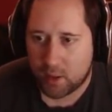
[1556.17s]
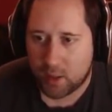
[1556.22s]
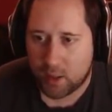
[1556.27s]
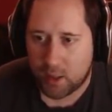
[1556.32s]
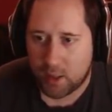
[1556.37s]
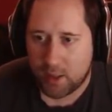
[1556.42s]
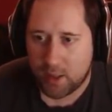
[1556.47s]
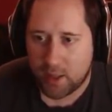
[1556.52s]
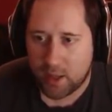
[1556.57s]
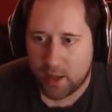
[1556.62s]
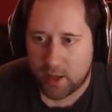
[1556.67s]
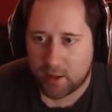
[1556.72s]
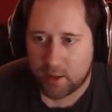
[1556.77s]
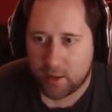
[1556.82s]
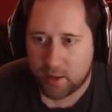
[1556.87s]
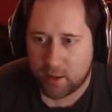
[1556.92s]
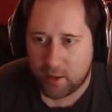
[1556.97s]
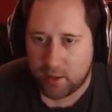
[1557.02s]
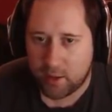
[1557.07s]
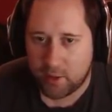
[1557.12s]

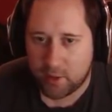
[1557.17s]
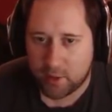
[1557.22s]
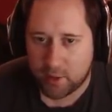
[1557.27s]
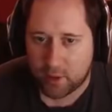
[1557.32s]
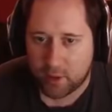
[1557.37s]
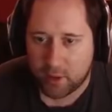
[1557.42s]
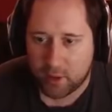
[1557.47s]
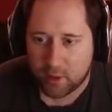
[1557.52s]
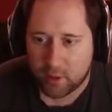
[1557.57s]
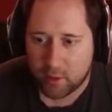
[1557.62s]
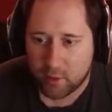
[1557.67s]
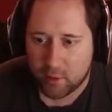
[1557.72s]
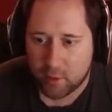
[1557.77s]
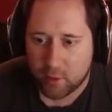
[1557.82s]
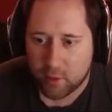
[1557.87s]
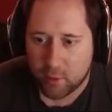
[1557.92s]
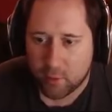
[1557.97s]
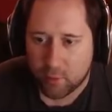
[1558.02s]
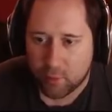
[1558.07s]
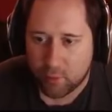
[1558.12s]
Yak is
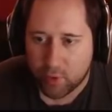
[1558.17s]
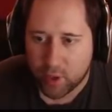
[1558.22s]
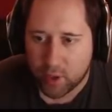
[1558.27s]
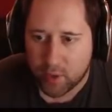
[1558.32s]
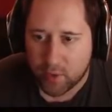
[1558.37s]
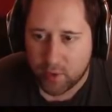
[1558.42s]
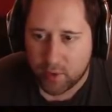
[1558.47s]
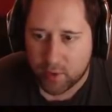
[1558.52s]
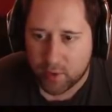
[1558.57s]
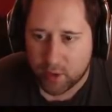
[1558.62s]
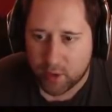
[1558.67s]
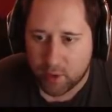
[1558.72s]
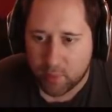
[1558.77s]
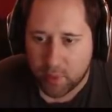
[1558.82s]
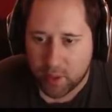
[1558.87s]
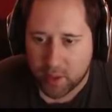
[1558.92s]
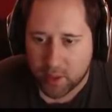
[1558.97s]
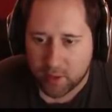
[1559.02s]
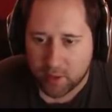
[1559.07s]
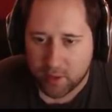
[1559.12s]
bringing these guys
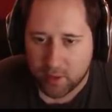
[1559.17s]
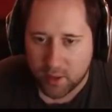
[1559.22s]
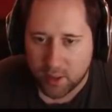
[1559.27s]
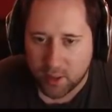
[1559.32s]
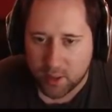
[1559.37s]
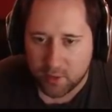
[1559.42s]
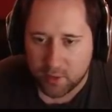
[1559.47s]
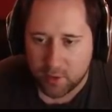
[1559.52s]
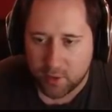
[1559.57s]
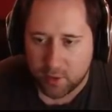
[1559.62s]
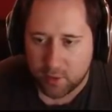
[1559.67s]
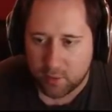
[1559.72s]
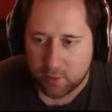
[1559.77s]
back to the house.